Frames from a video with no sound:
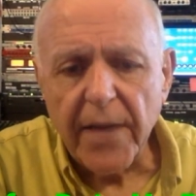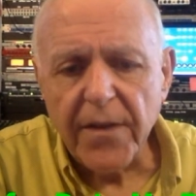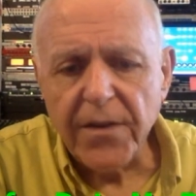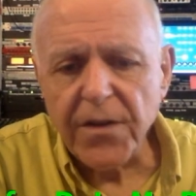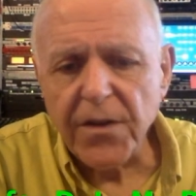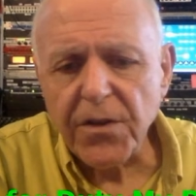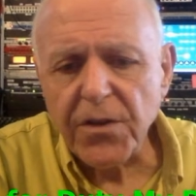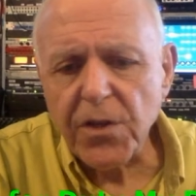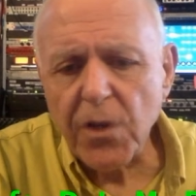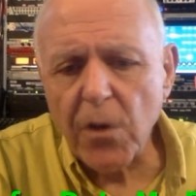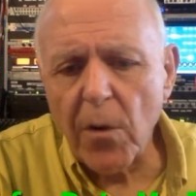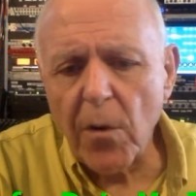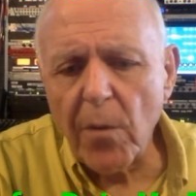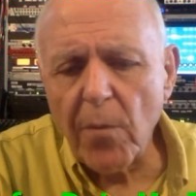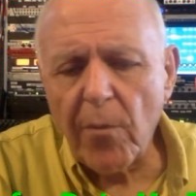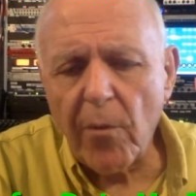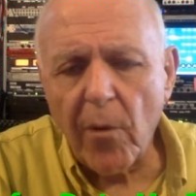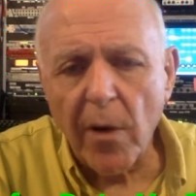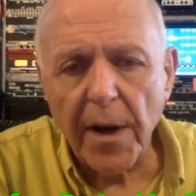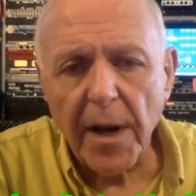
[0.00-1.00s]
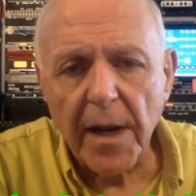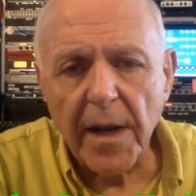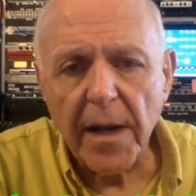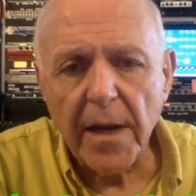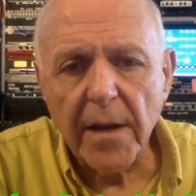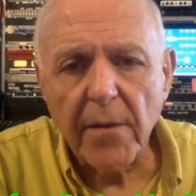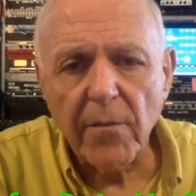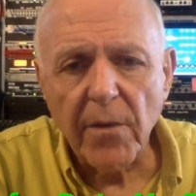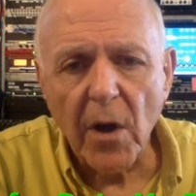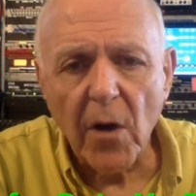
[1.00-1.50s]
This is so
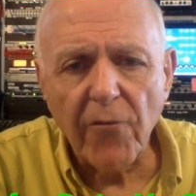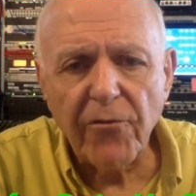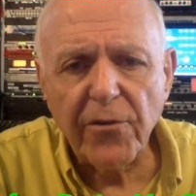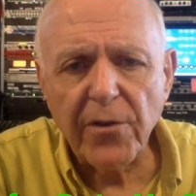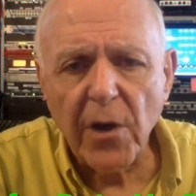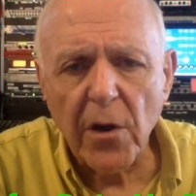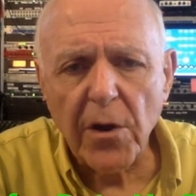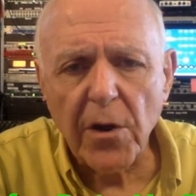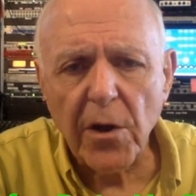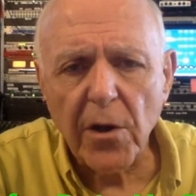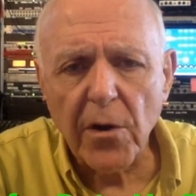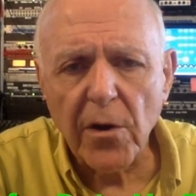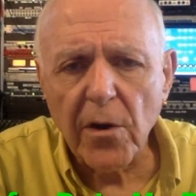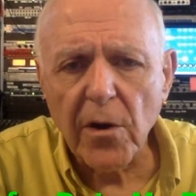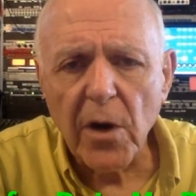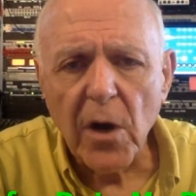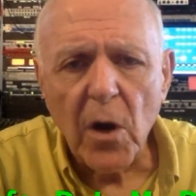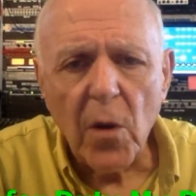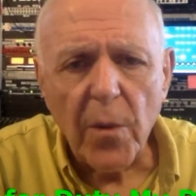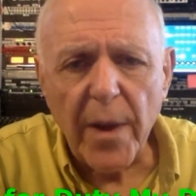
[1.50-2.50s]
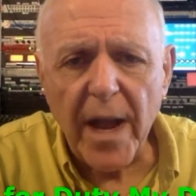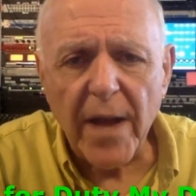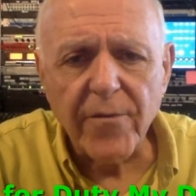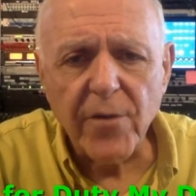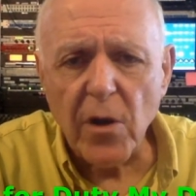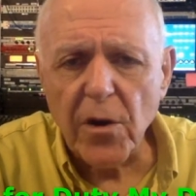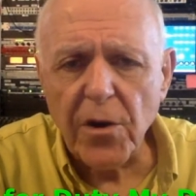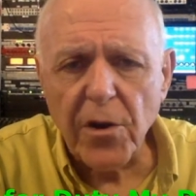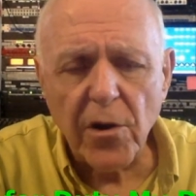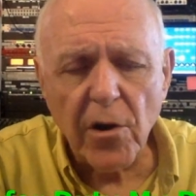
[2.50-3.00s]
important. No cure. We have
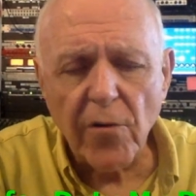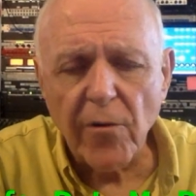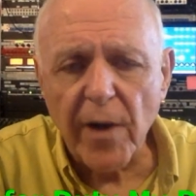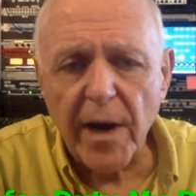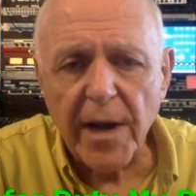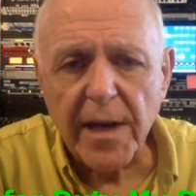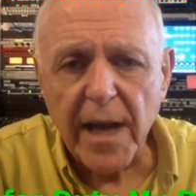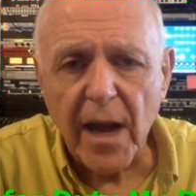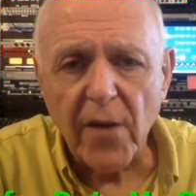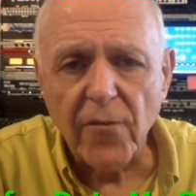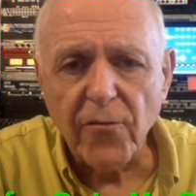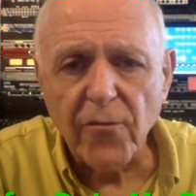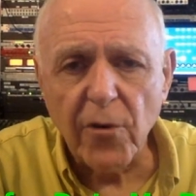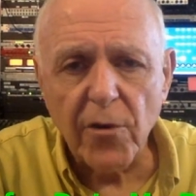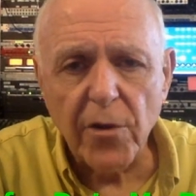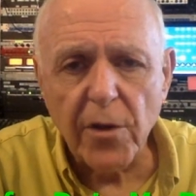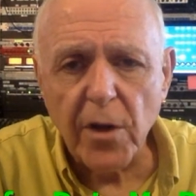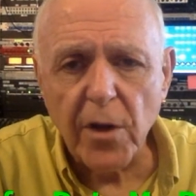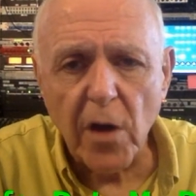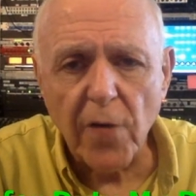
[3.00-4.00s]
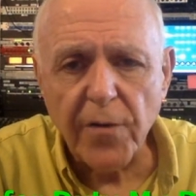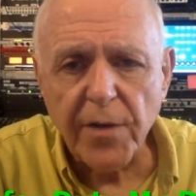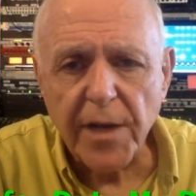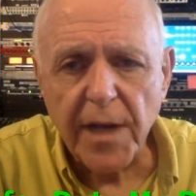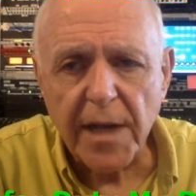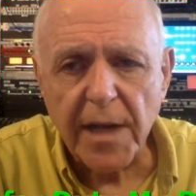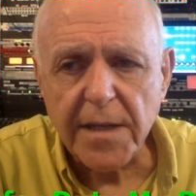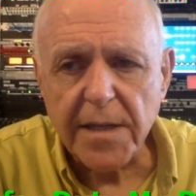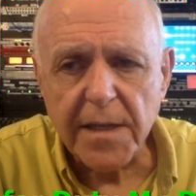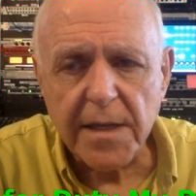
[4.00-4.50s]
no cure right now for the
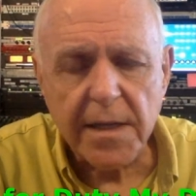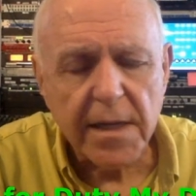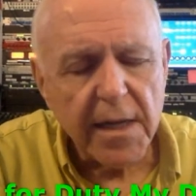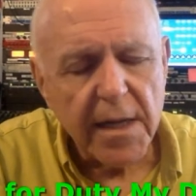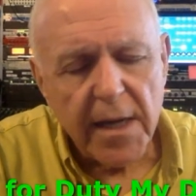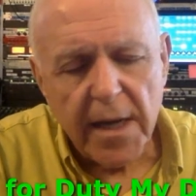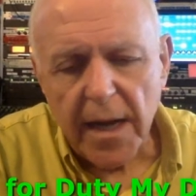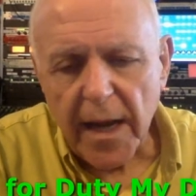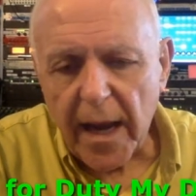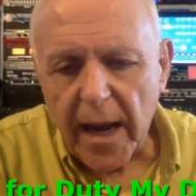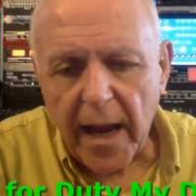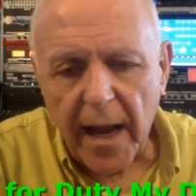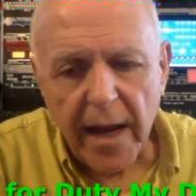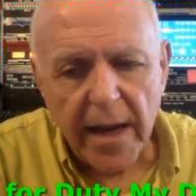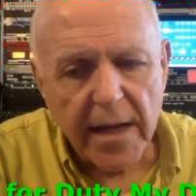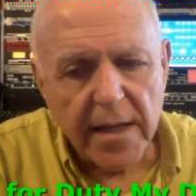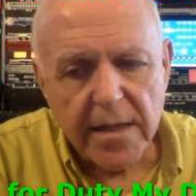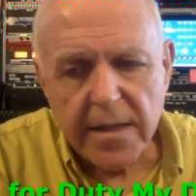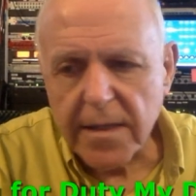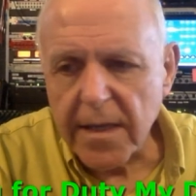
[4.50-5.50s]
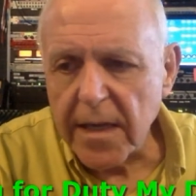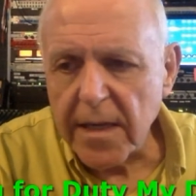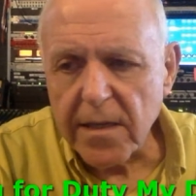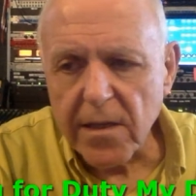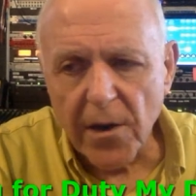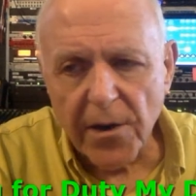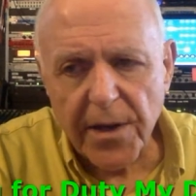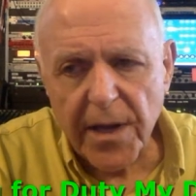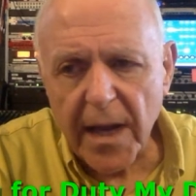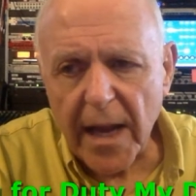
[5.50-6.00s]
COVID-19. And
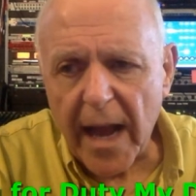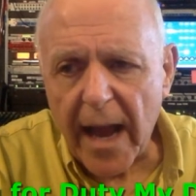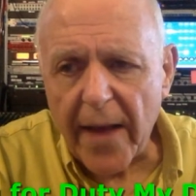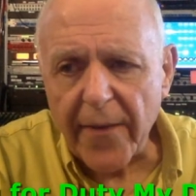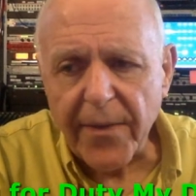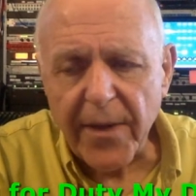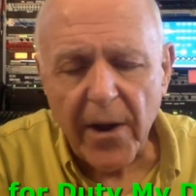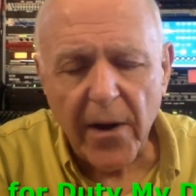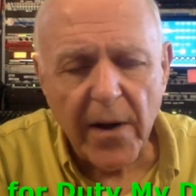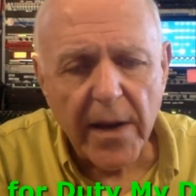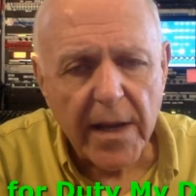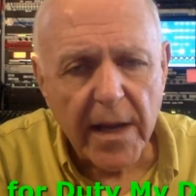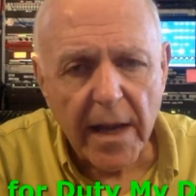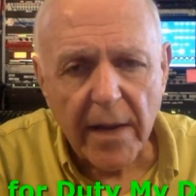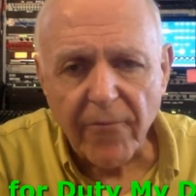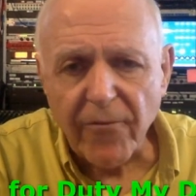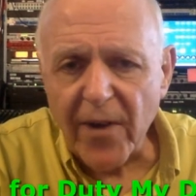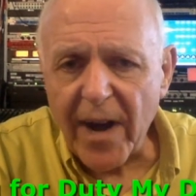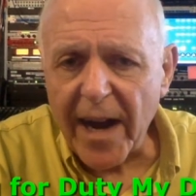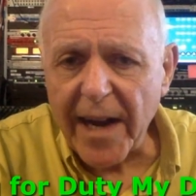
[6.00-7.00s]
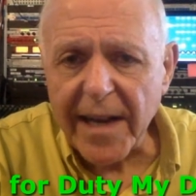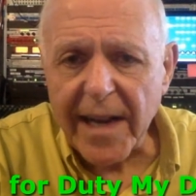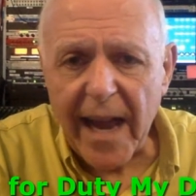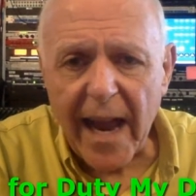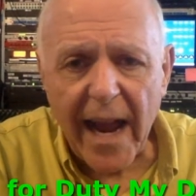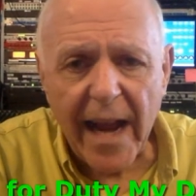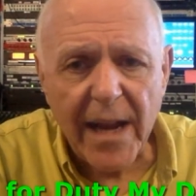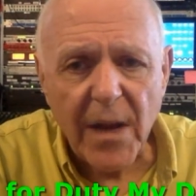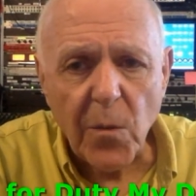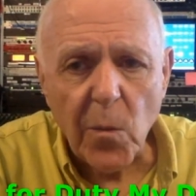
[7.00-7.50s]
he's lurking out there. He can find
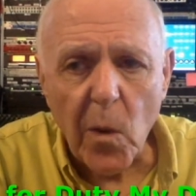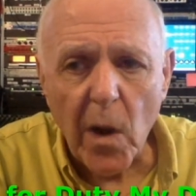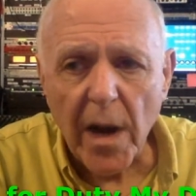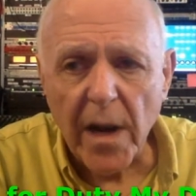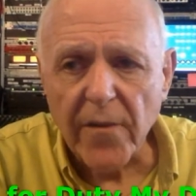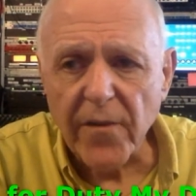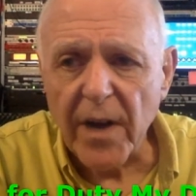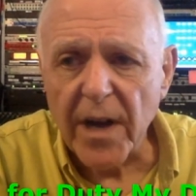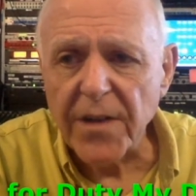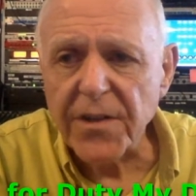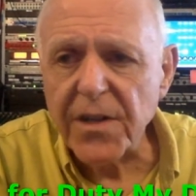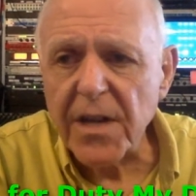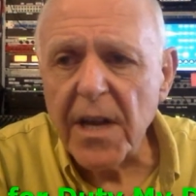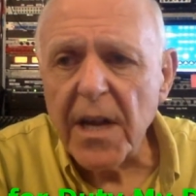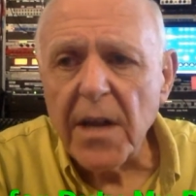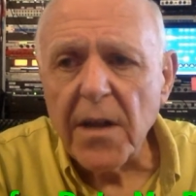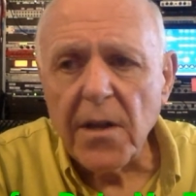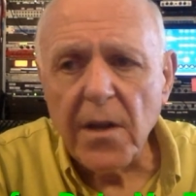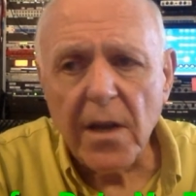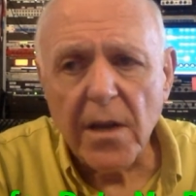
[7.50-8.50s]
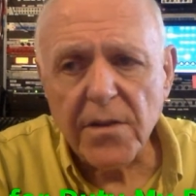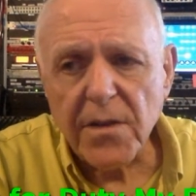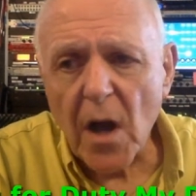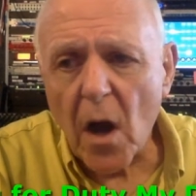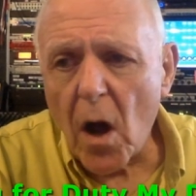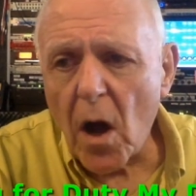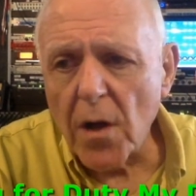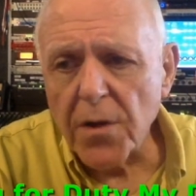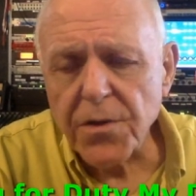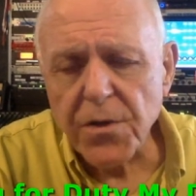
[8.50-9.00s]
any one of us.
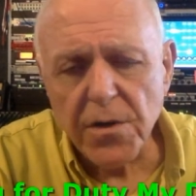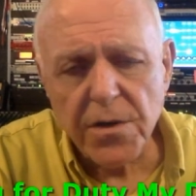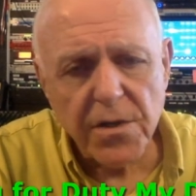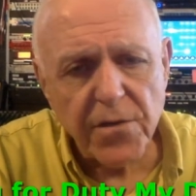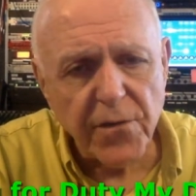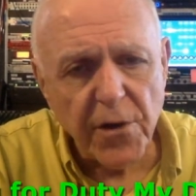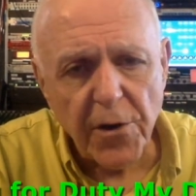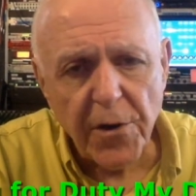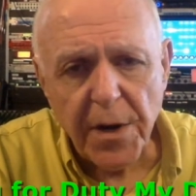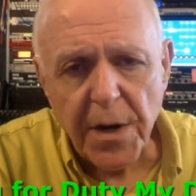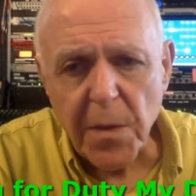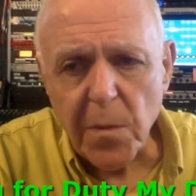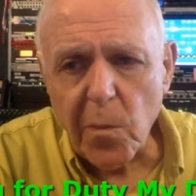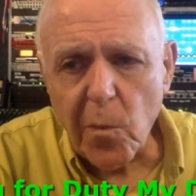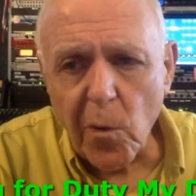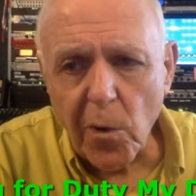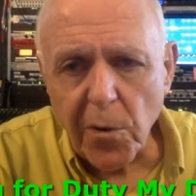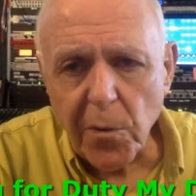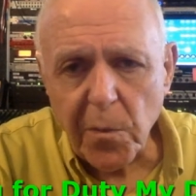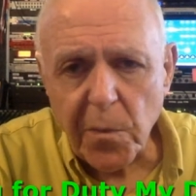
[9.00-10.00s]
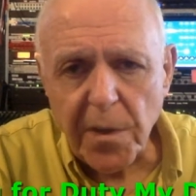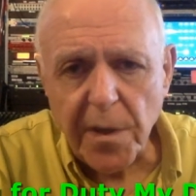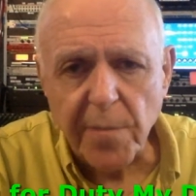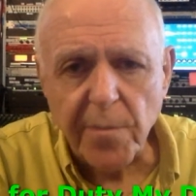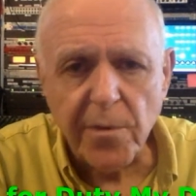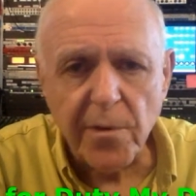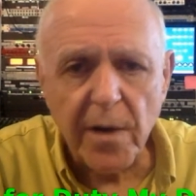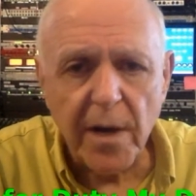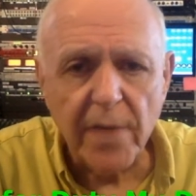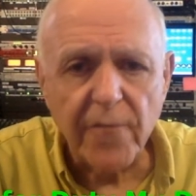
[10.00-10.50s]
All sorts of very important
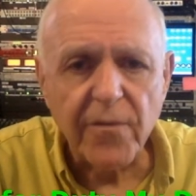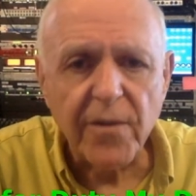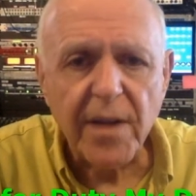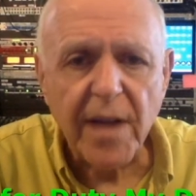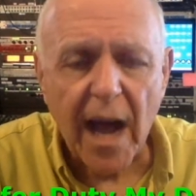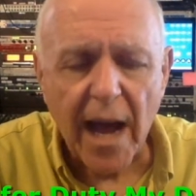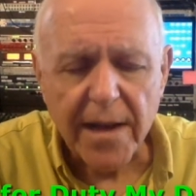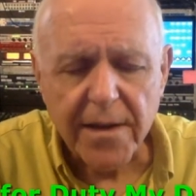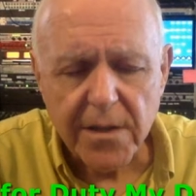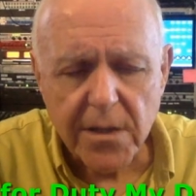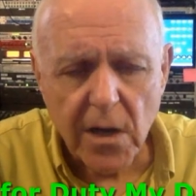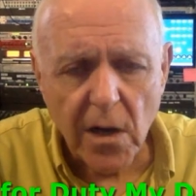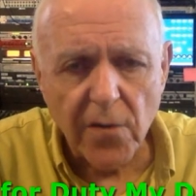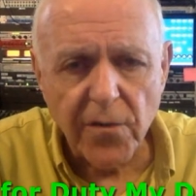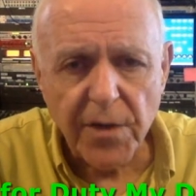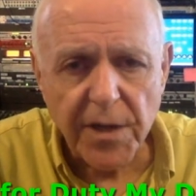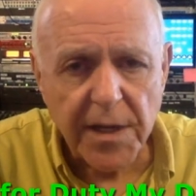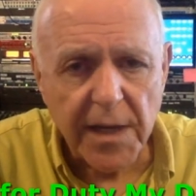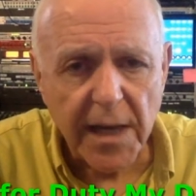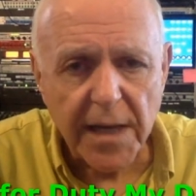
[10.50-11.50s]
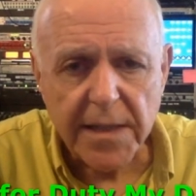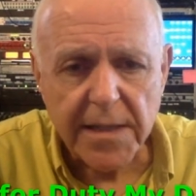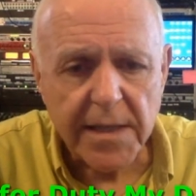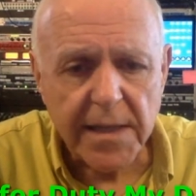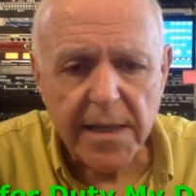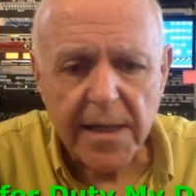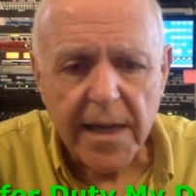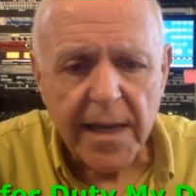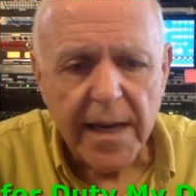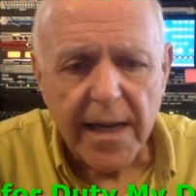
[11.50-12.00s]
people have gotten
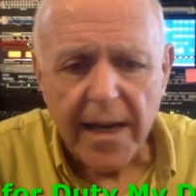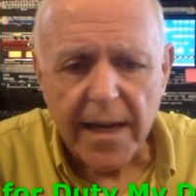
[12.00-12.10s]
COVID-19.